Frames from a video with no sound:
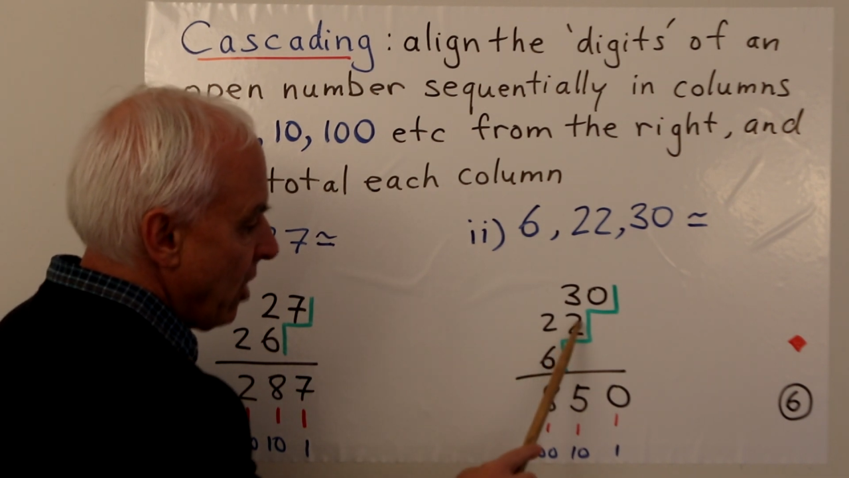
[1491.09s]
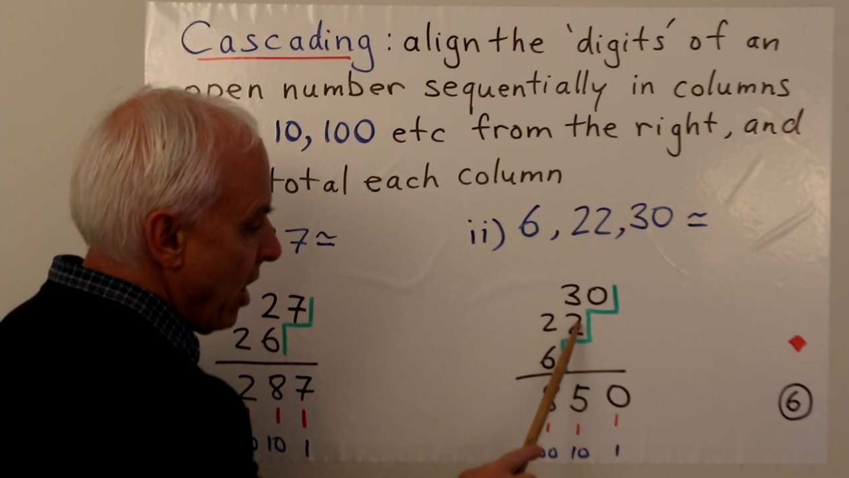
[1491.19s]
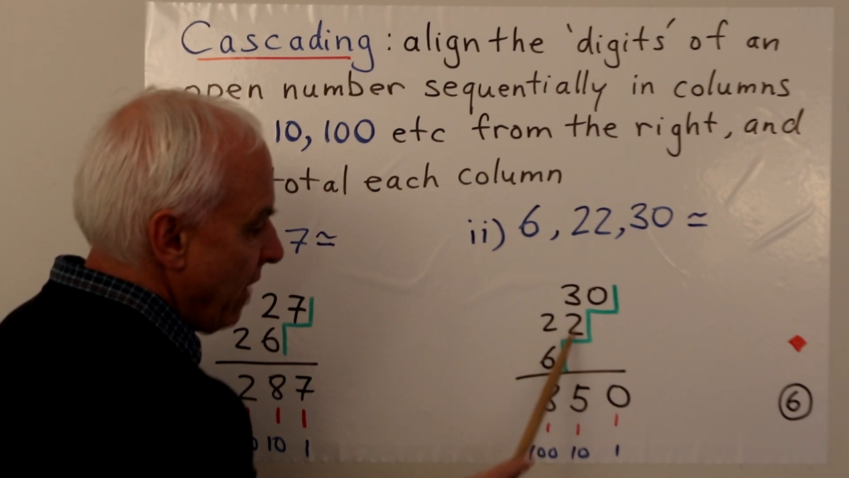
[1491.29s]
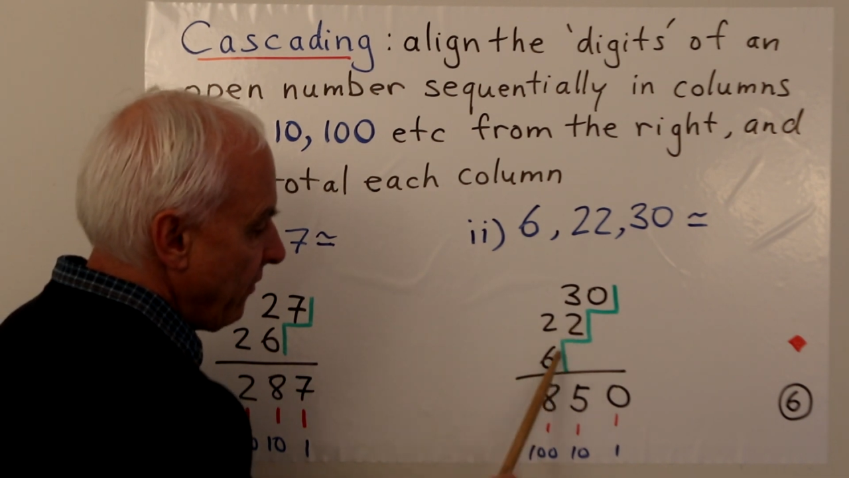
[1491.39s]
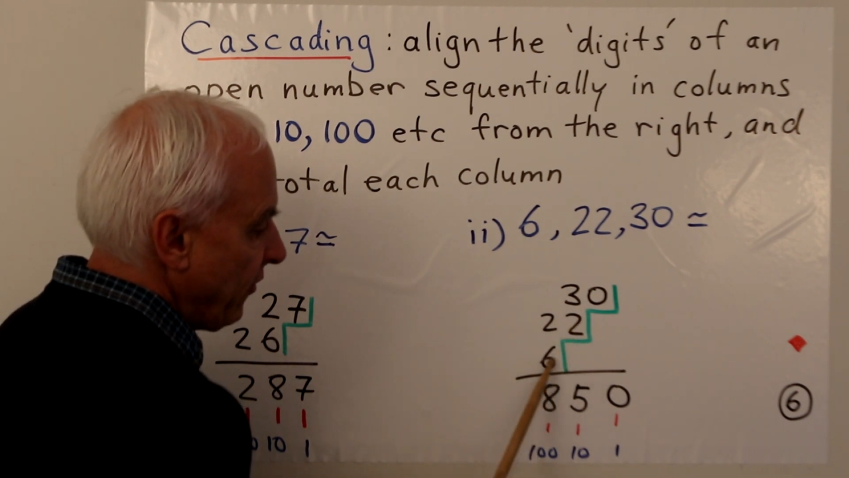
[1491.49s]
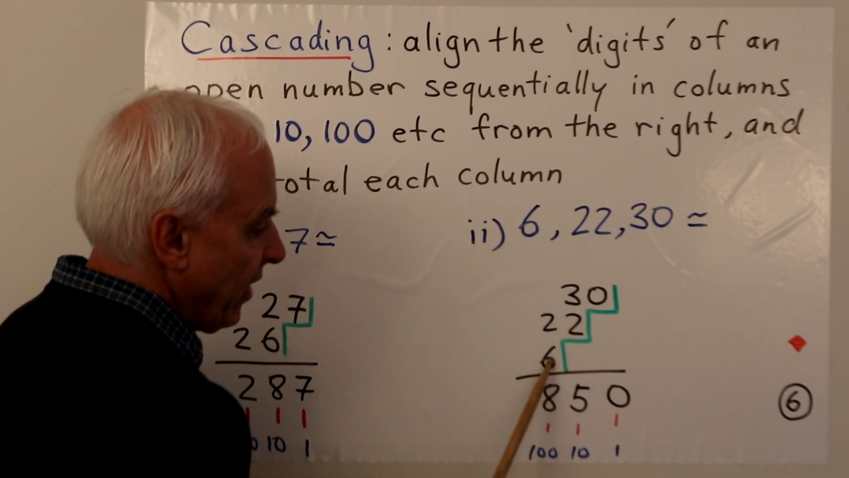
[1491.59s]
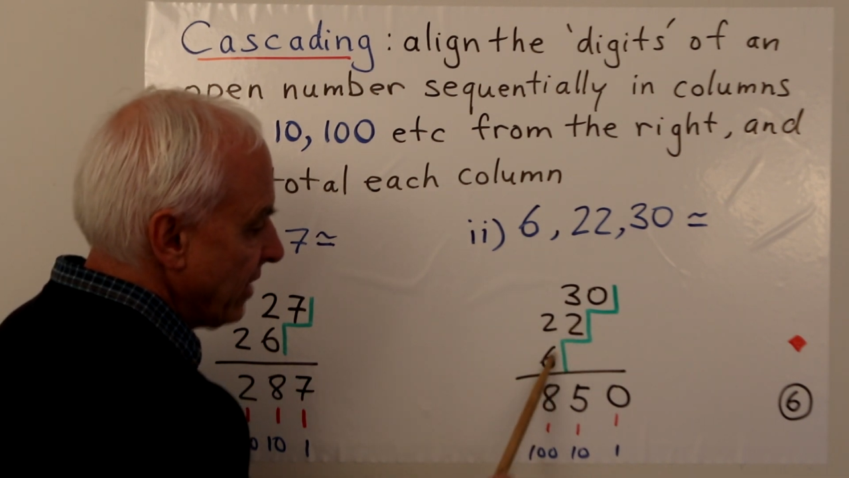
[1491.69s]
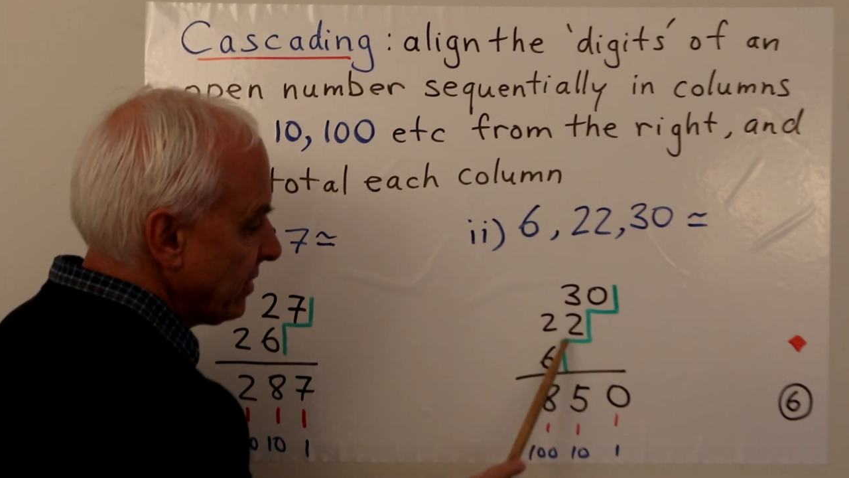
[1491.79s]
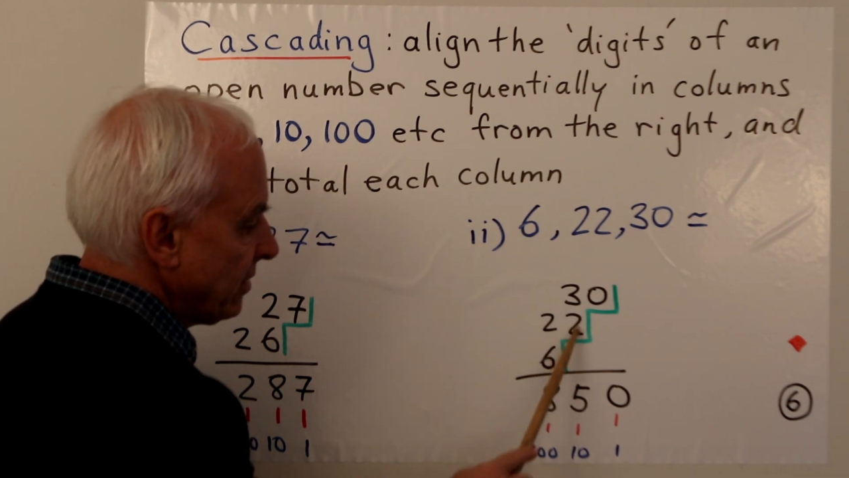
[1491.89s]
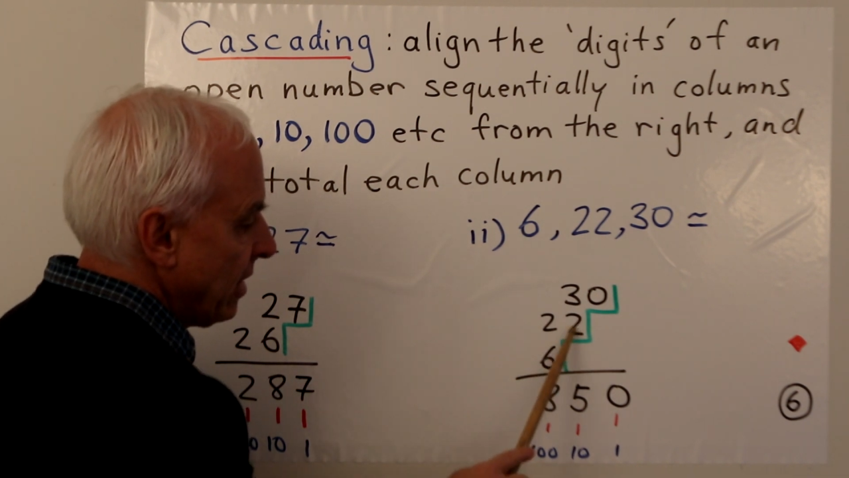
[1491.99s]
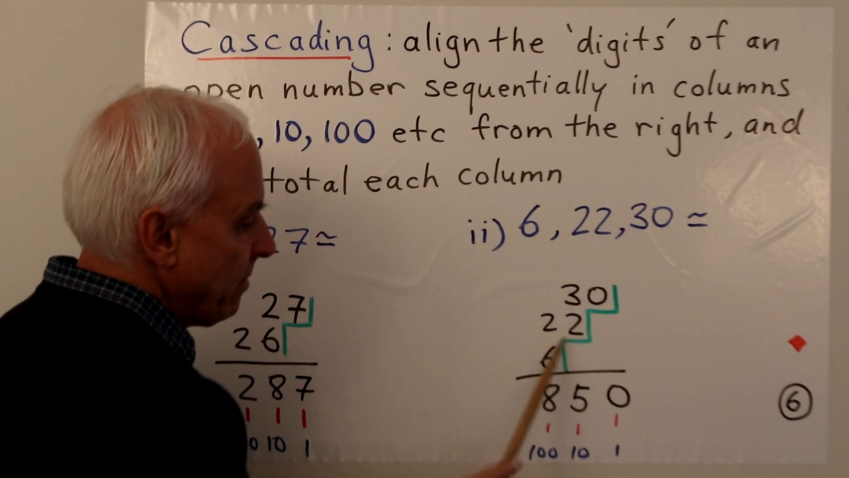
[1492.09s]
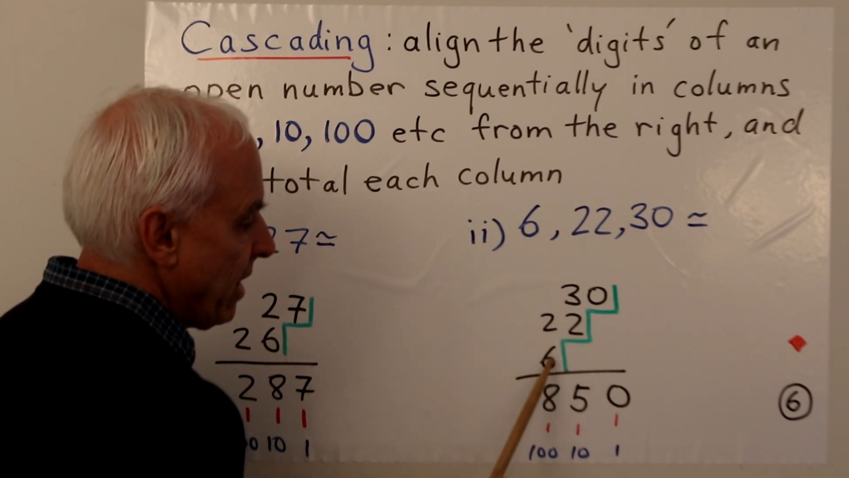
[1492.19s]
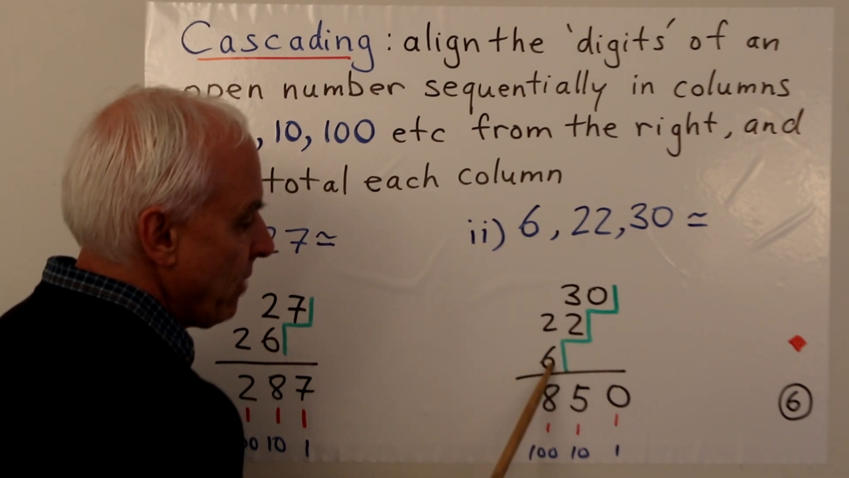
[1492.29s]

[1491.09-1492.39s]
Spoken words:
offset by